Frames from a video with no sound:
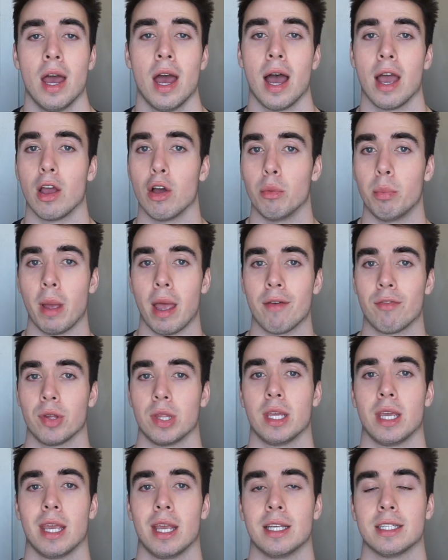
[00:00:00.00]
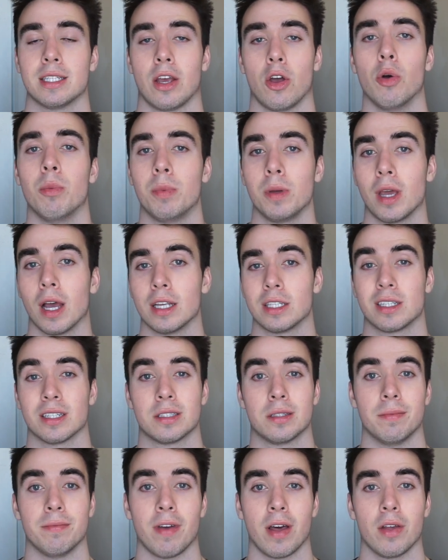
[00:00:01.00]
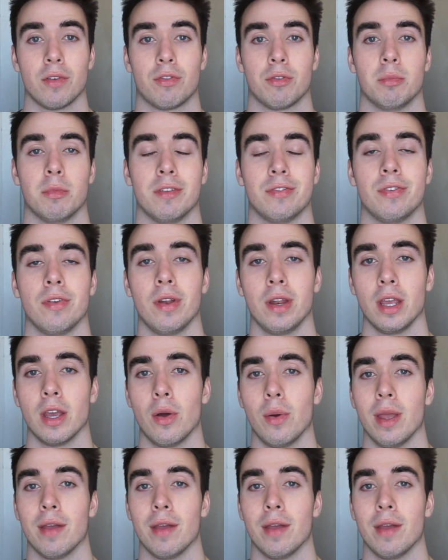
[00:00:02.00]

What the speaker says: I hope everything is. I hope you guys got some value from this video.